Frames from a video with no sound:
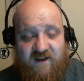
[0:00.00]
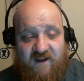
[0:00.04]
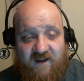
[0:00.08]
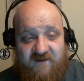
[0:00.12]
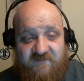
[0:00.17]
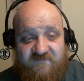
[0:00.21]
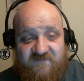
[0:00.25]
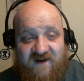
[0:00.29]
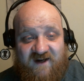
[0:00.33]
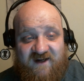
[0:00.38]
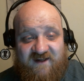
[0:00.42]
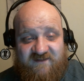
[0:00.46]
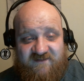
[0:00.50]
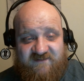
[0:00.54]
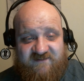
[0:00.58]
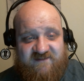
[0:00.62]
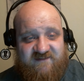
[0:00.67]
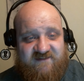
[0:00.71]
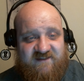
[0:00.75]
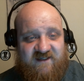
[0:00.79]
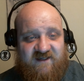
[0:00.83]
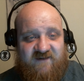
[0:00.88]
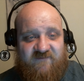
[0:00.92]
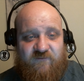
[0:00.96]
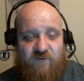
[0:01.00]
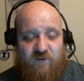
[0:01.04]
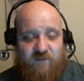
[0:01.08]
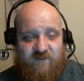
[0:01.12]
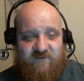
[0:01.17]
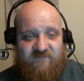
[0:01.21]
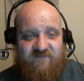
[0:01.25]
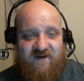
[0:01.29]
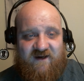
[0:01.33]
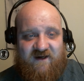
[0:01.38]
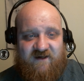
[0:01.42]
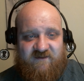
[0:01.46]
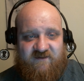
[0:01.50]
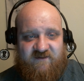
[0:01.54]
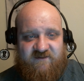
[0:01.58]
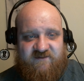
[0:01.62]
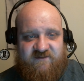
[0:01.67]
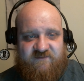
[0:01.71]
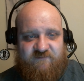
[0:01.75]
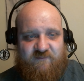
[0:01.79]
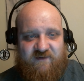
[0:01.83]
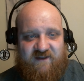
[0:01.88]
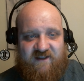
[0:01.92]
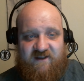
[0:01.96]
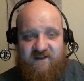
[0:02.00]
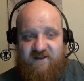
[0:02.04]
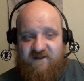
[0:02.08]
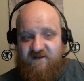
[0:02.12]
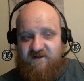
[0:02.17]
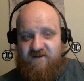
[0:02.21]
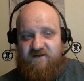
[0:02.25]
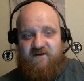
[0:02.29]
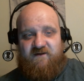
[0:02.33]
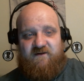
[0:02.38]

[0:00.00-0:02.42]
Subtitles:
And violence is any form of violence, be it